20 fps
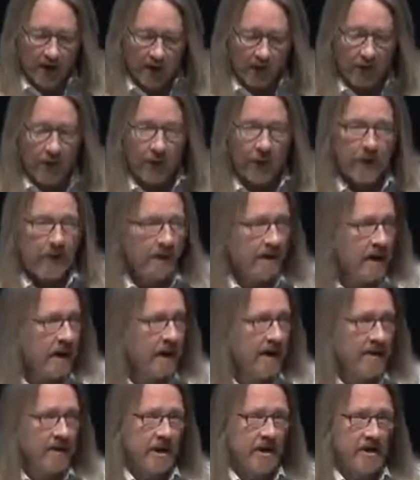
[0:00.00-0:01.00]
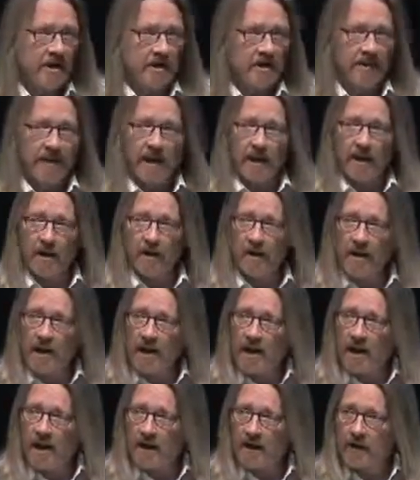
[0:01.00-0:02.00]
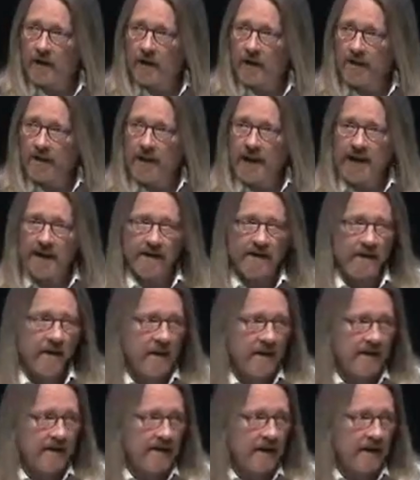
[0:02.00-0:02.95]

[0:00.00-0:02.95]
The third teaching fellow couldn't make it today.